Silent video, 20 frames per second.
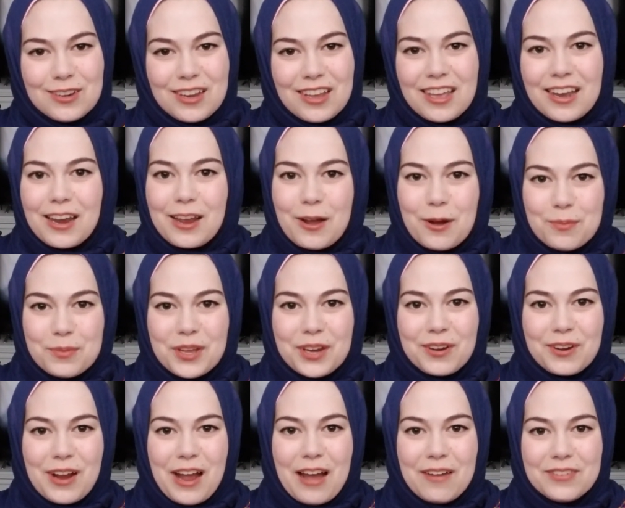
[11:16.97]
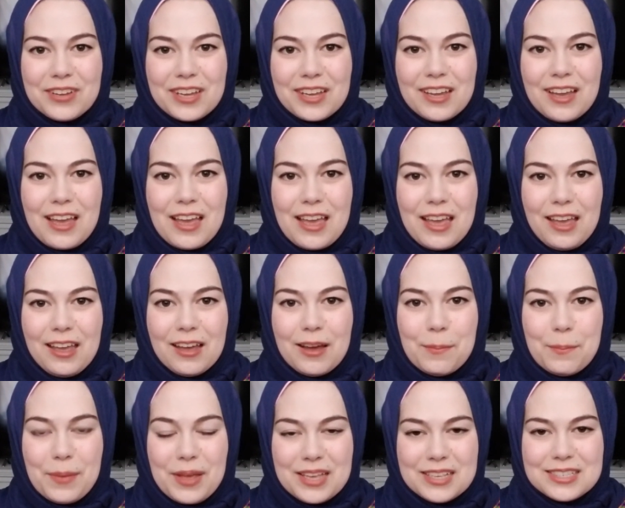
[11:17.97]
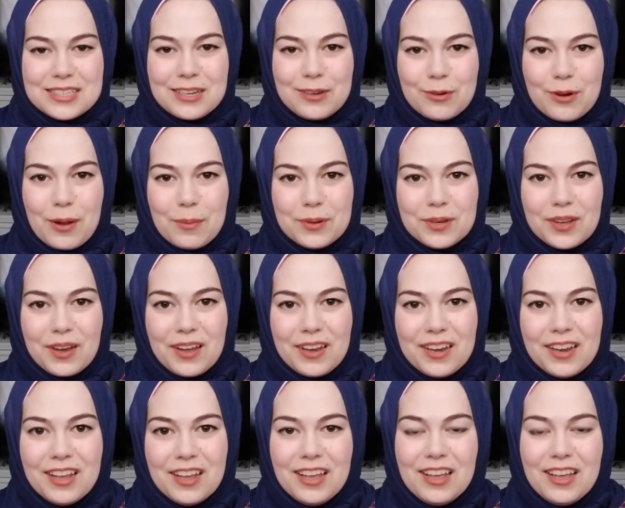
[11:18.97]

and I hope that you're having an amazing Ramadan.